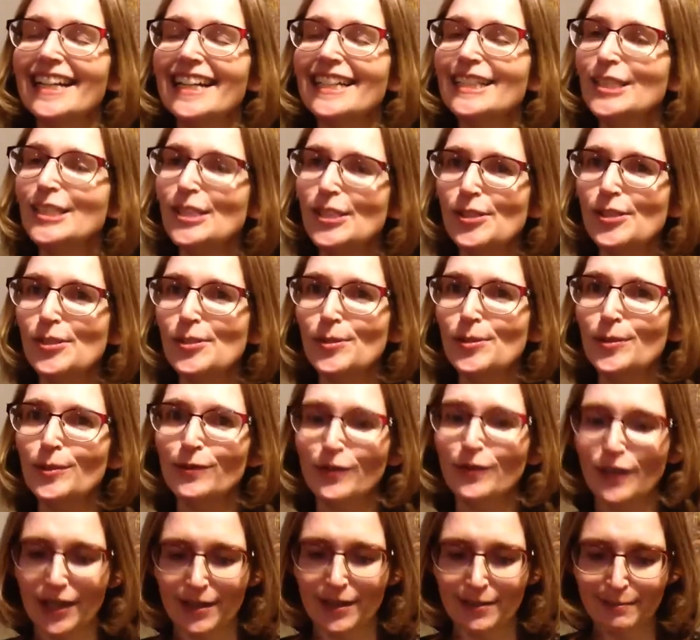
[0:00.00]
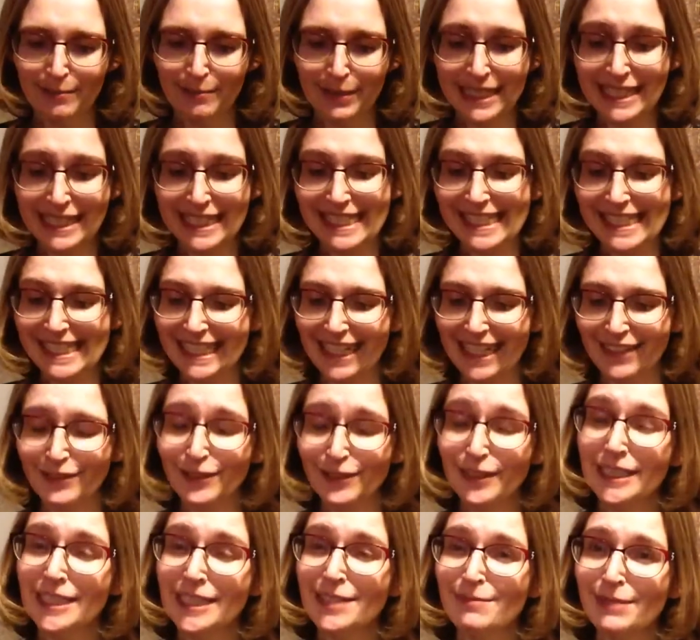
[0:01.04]
you've been
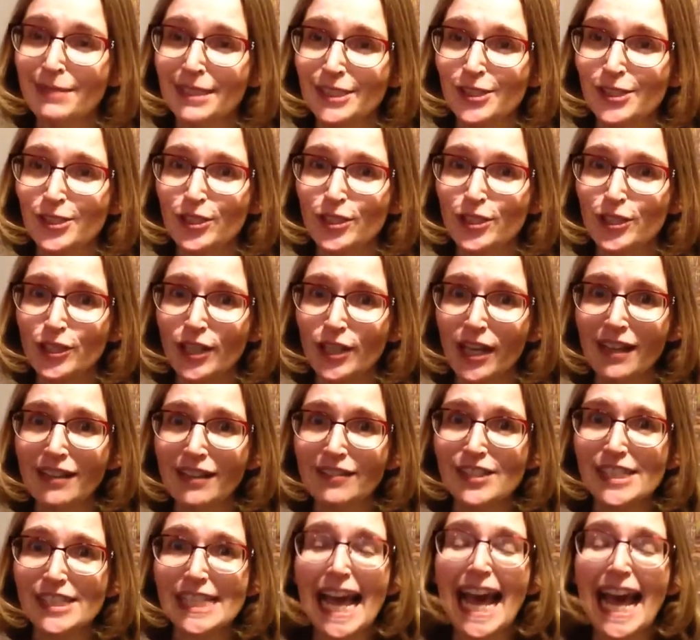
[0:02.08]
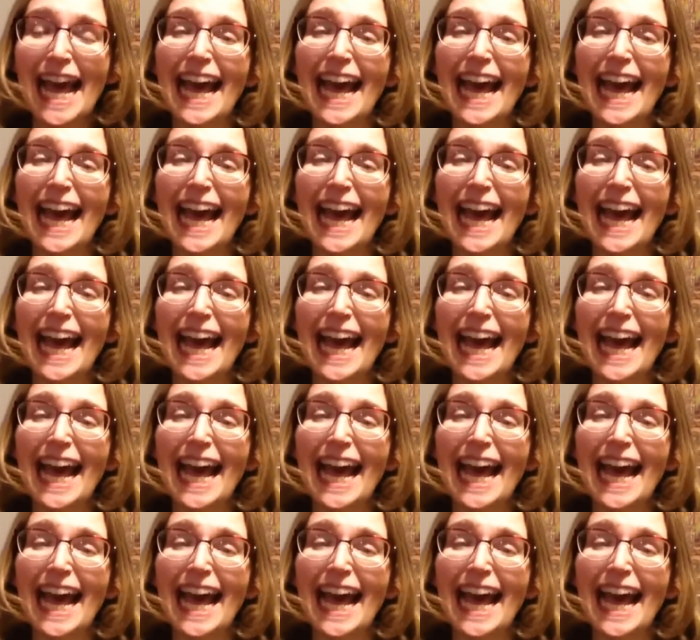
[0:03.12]
discovering amongst your shelves,